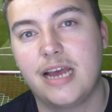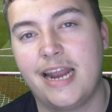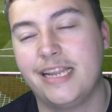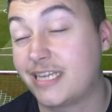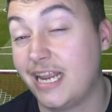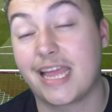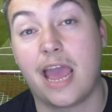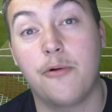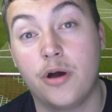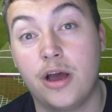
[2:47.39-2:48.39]
And it's going to
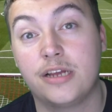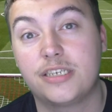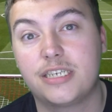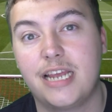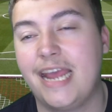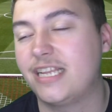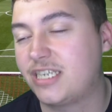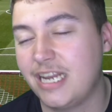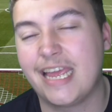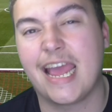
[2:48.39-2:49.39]
get worse. It's
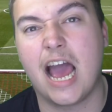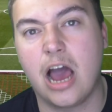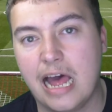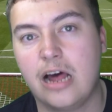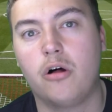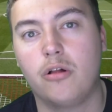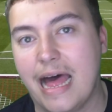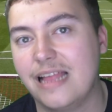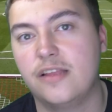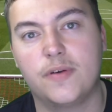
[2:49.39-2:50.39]
going to get a whole
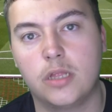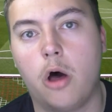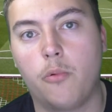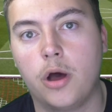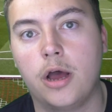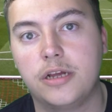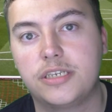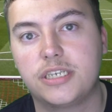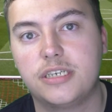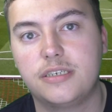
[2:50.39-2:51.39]
hell of a lot
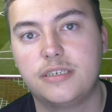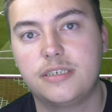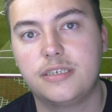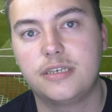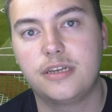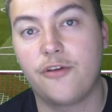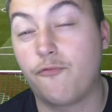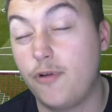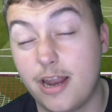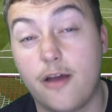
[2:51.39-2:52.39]
worse
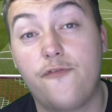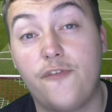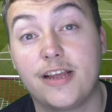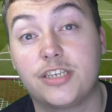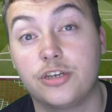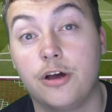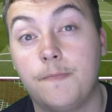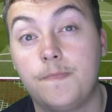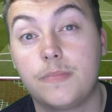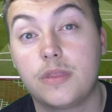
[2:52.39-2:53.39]
if we don't fix
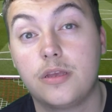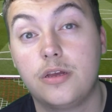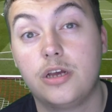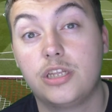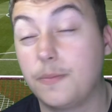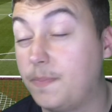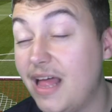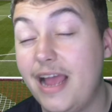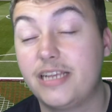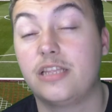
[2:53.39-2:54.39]
up. The
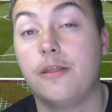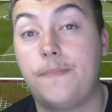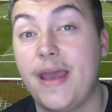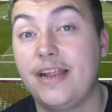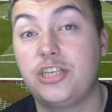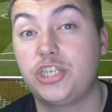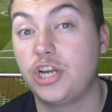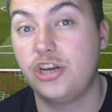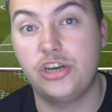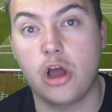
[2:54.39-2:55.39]
players on the
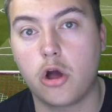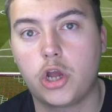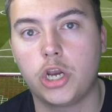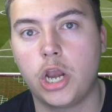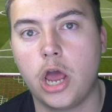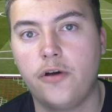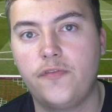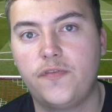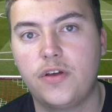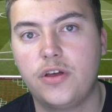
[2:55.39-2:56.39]
pitch, not good
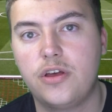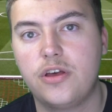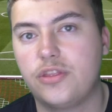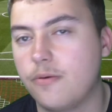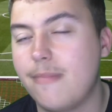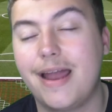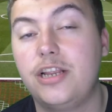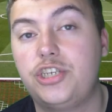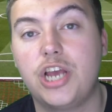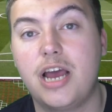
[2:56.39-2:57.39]
enough. The
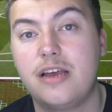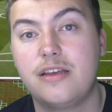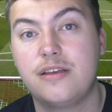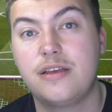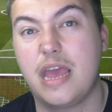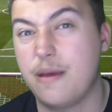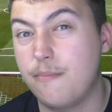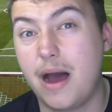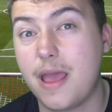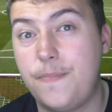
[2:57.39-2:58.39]
manager, in
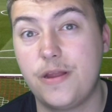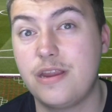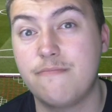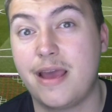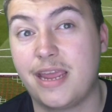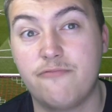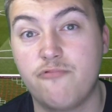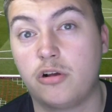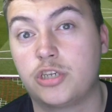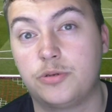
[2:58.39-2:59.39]
my opinion, making
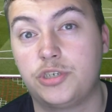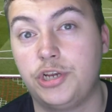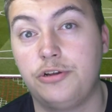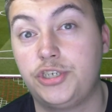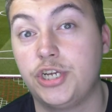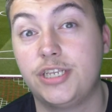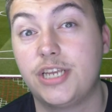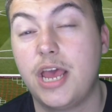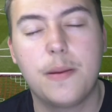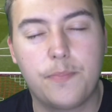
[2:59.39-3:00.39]
wrong substitutions.